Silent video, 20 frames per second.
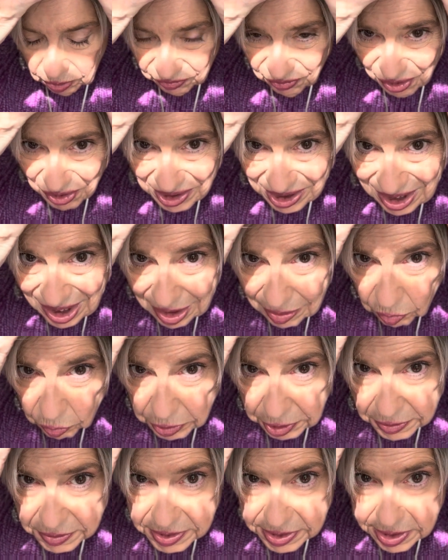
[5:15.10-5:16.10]
I've already gotten
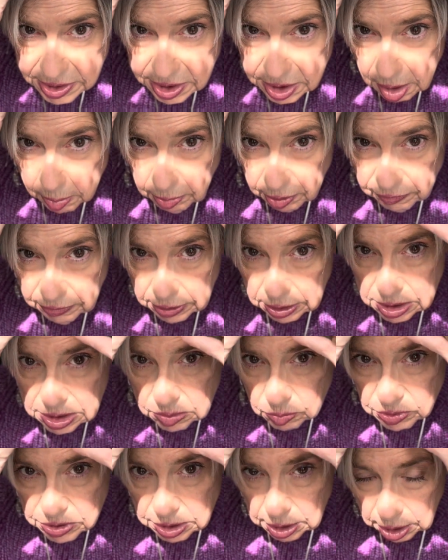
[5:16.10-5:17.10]
rid of some of it because it
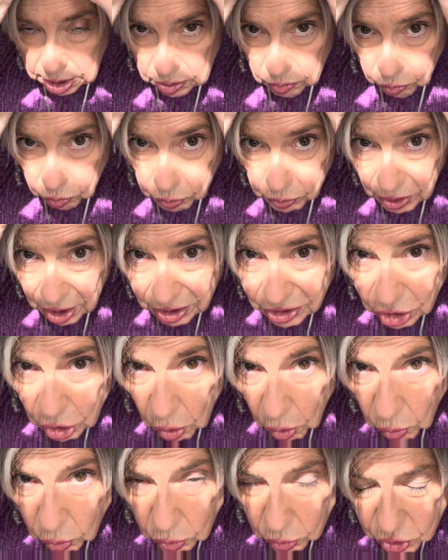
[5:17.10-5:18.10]
was like a
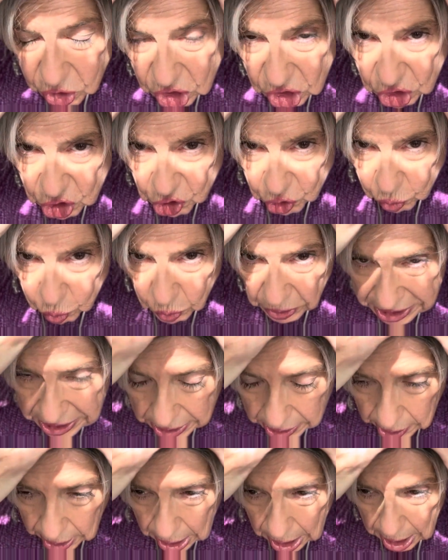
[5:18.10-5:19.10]
total
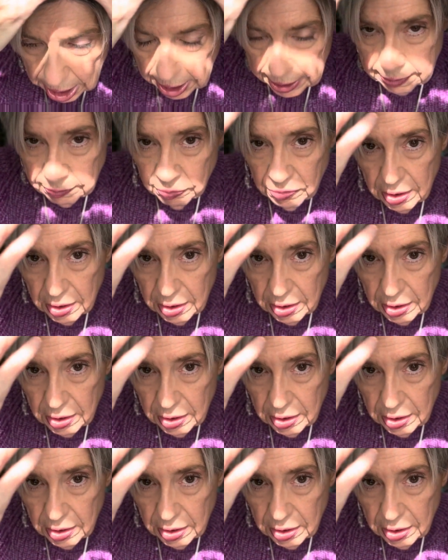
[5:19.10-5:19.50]
straight line.